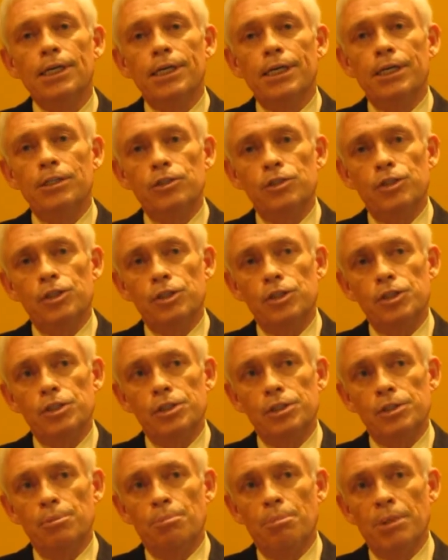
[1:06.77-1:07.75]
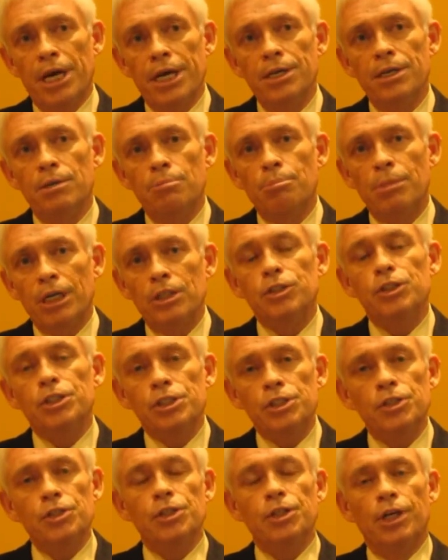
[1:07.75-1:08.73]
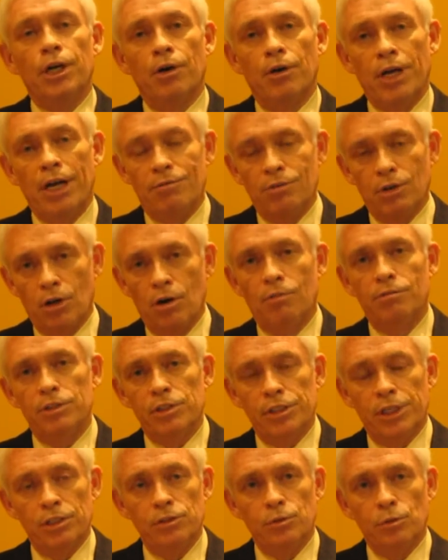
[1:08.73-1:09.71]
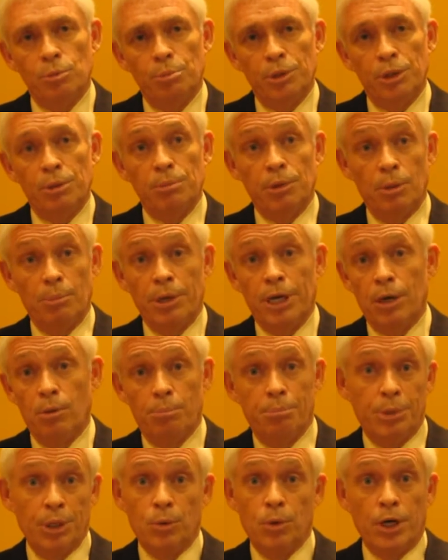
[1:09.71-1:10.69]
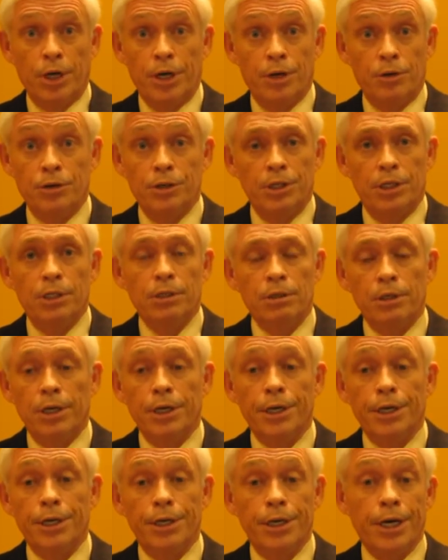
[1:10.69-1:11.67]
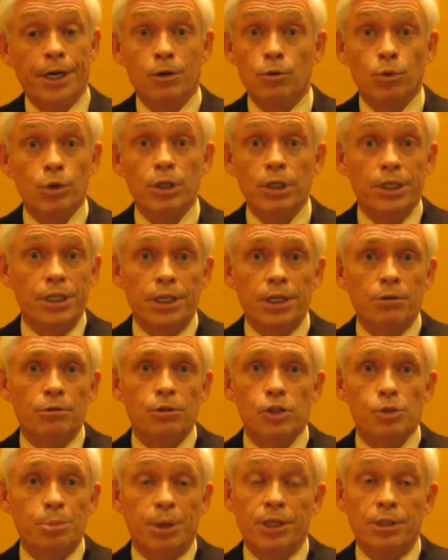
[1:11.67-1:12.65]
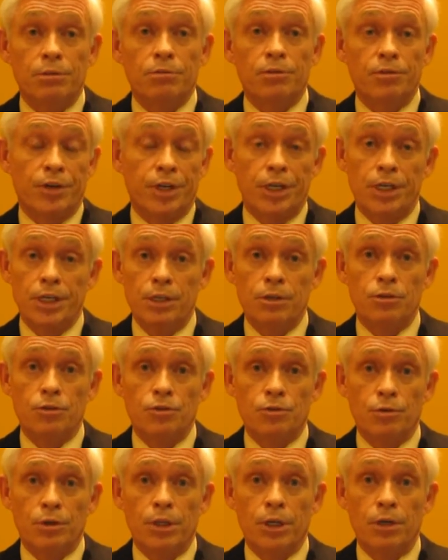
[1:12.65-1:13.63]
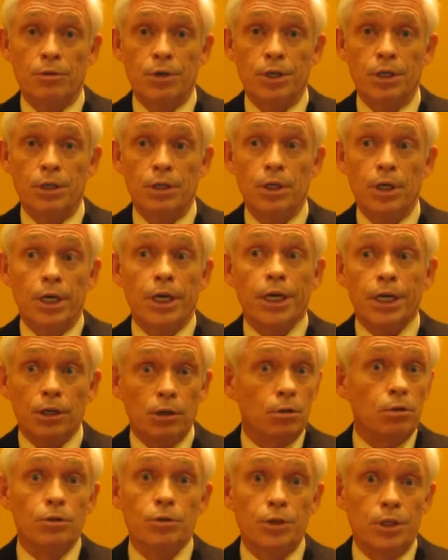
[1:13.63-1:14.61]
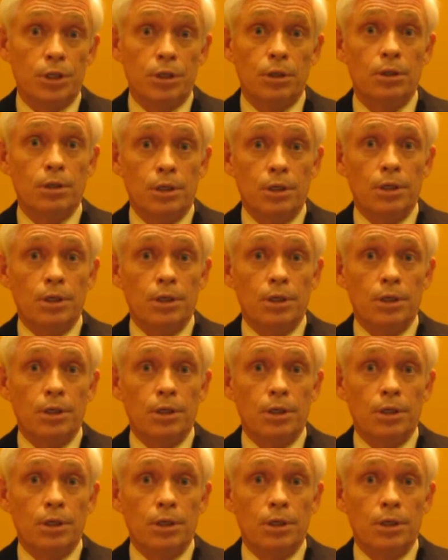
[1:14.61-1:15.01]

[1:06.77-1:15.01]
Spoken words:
it's just made it much easier to go and have a conversation with people about BYOD, and really irrespective of any industry they're in, including